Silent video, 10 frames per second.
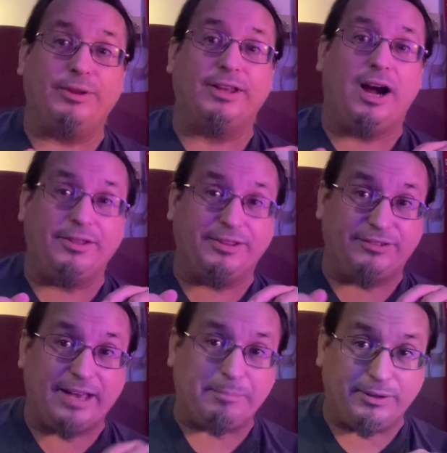on the
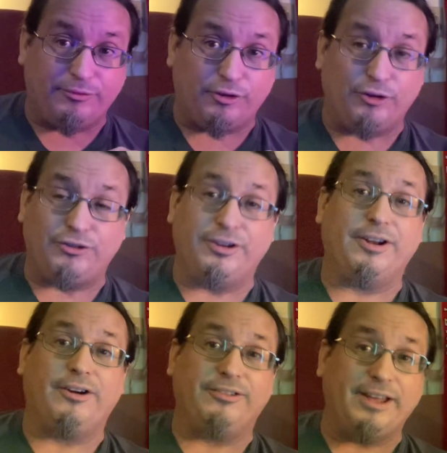Zeppelin version
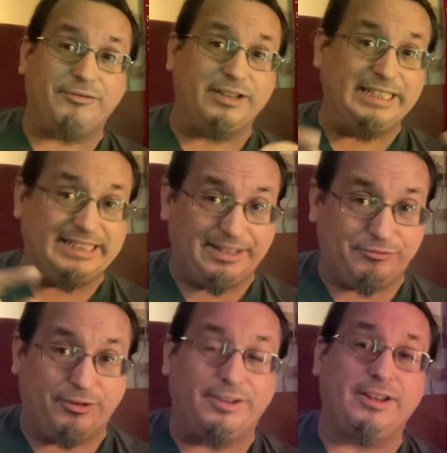are definitely
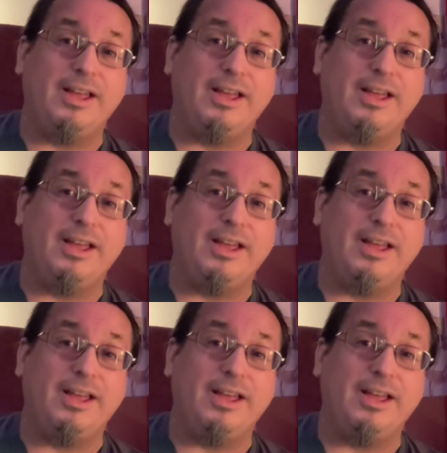different